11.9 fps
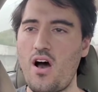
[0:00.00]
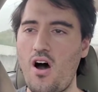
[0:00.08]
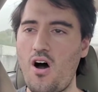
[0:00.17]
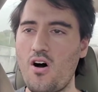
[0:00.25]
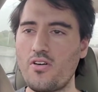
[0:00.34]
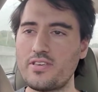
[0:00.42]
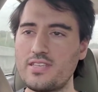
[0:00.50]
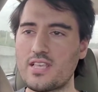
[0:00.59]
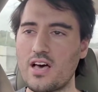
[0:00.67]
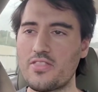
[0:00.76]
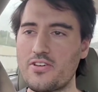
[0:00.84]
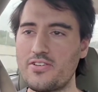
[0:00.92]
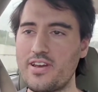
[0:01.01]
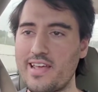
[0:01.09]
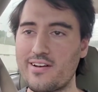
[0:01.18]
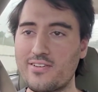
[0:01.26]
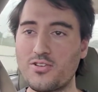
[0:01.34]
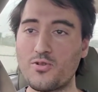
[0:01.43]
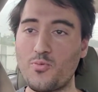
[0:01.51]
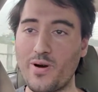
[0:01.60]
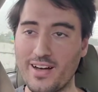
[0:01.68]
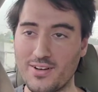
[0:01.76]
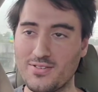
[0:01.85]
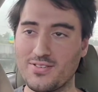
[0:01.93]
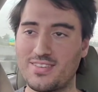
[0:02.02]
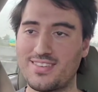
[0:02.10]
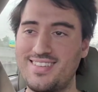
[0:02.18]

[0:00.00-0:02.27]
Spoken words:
all these other ne'er-do-wells